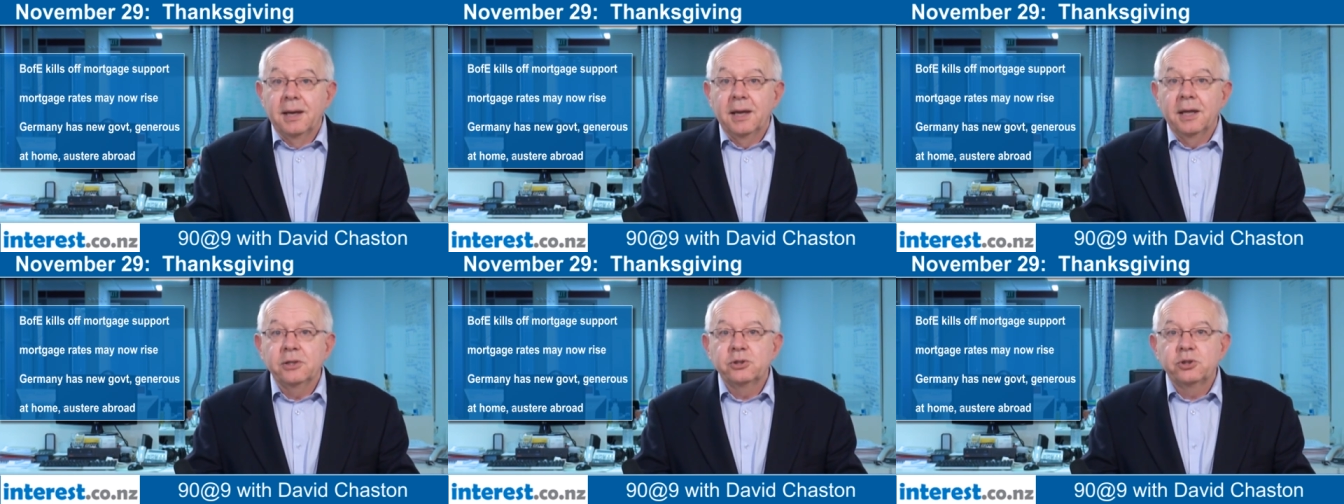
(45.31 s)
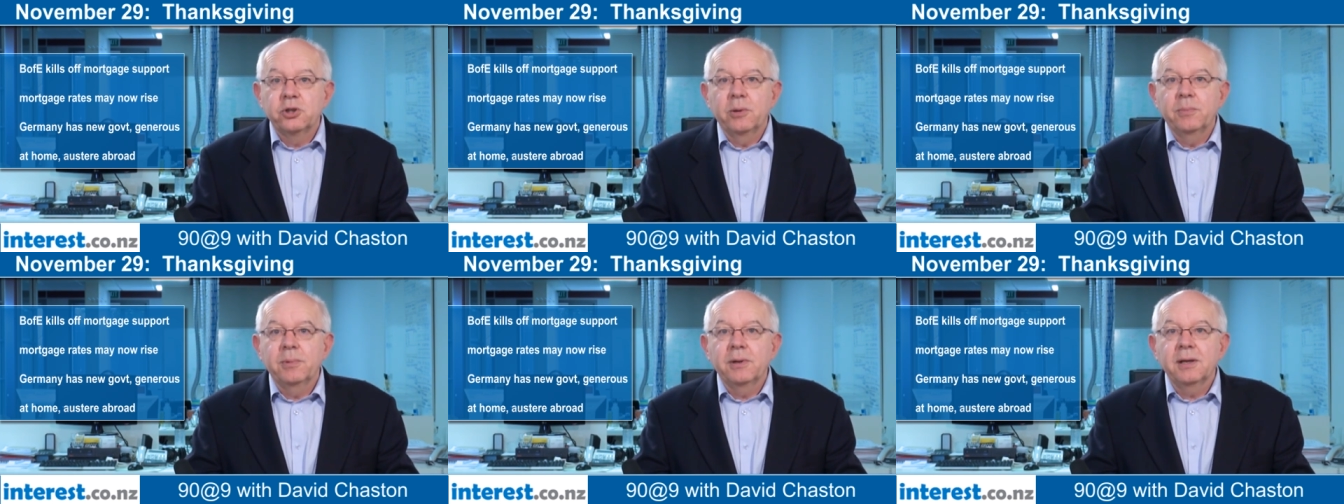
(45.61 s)
In
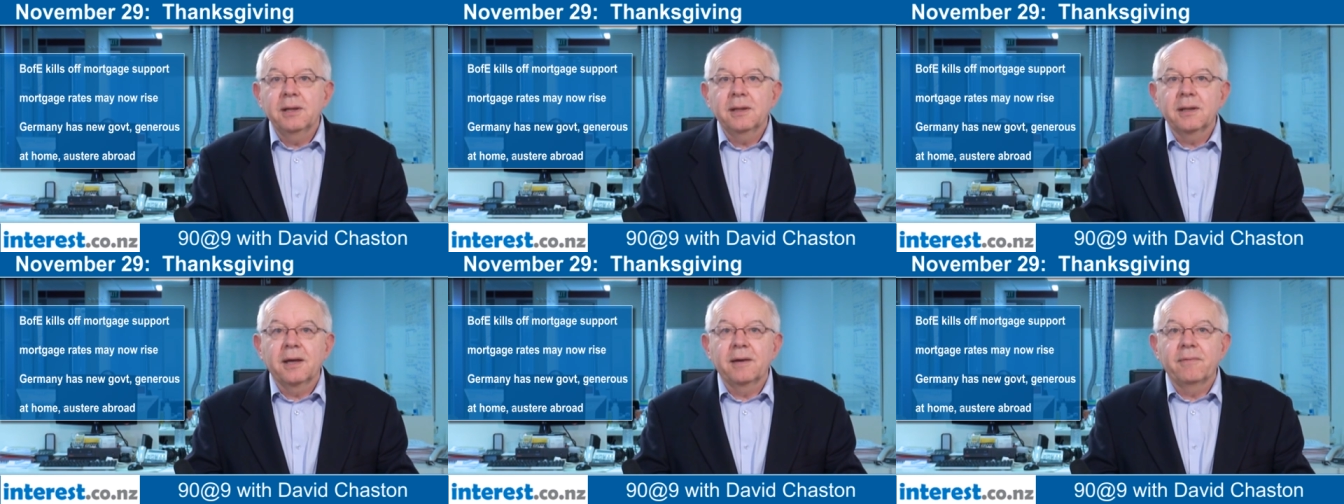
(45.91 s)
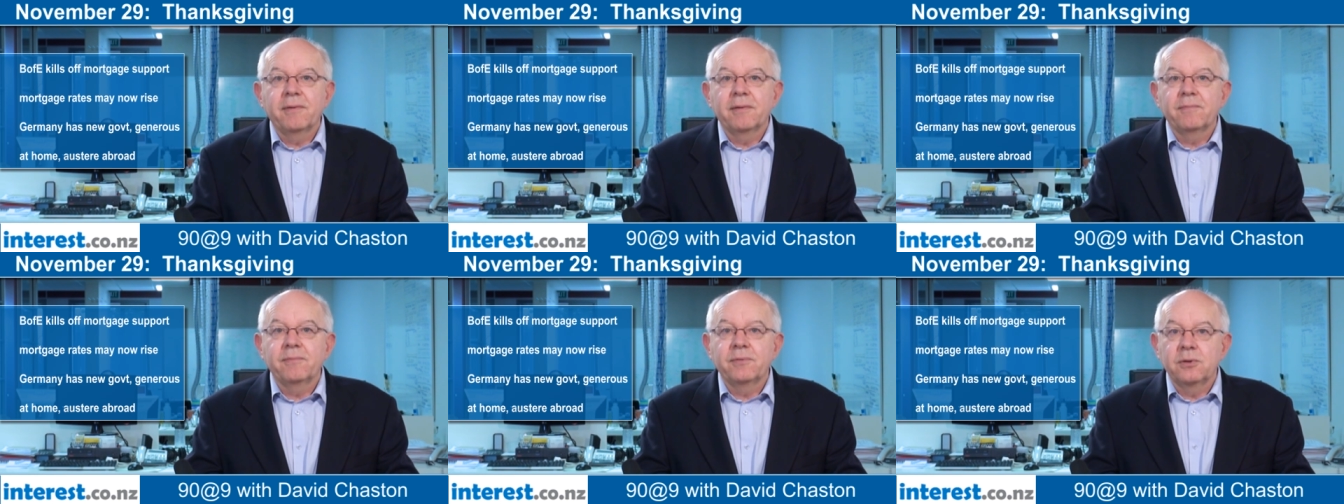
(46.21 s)
Germany,
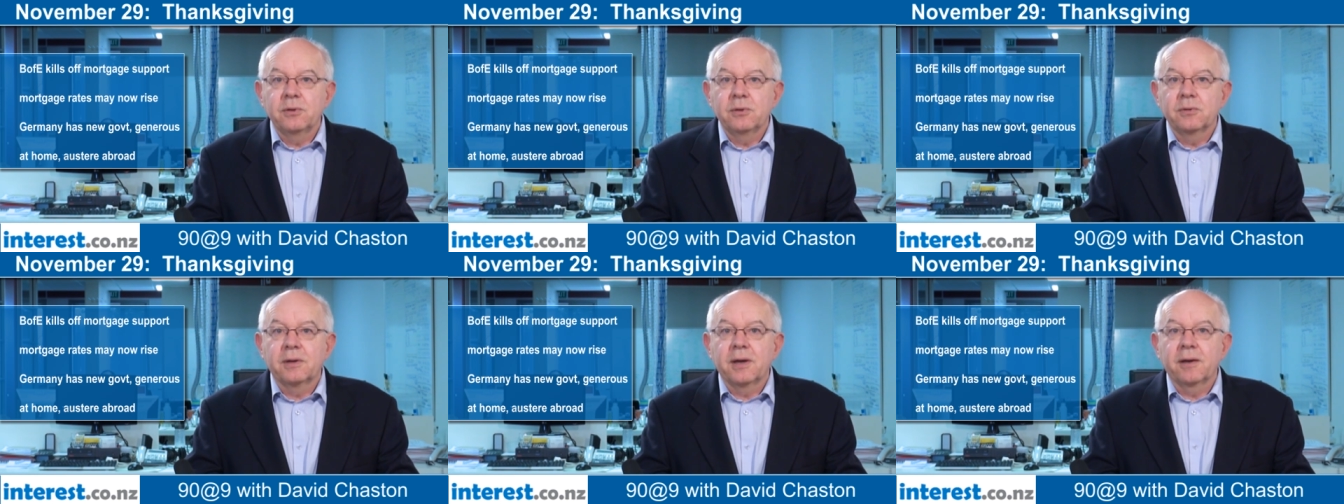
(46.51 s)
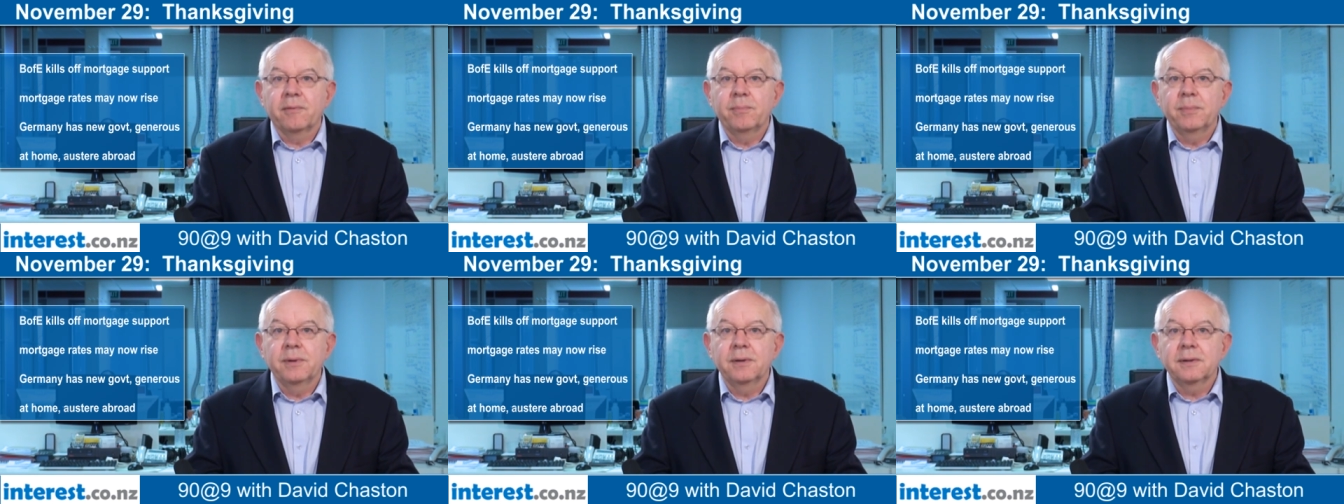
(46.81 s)
they have a new
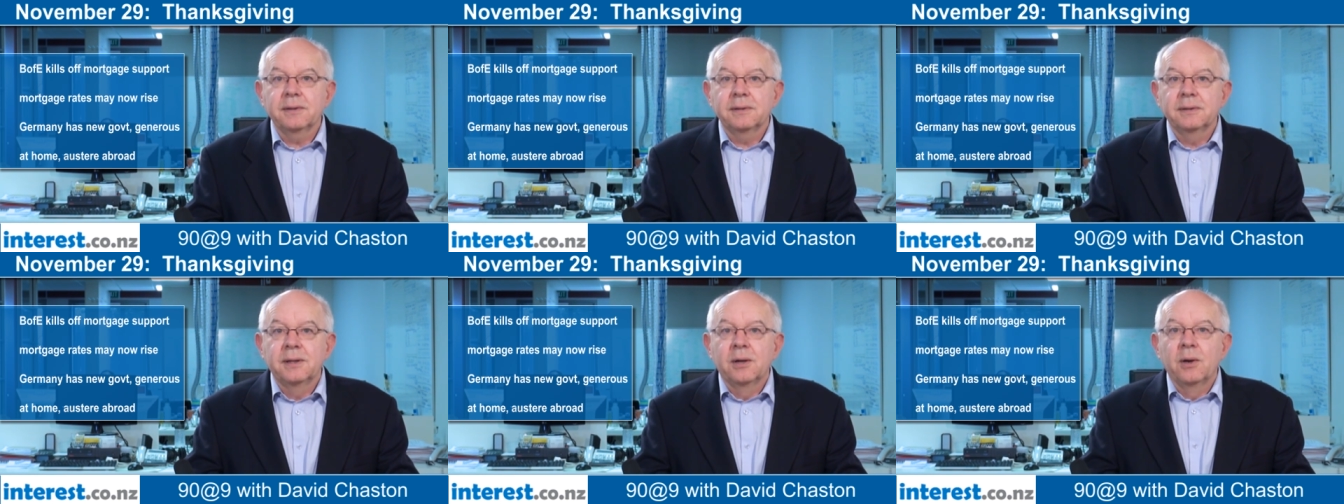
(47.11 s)
government,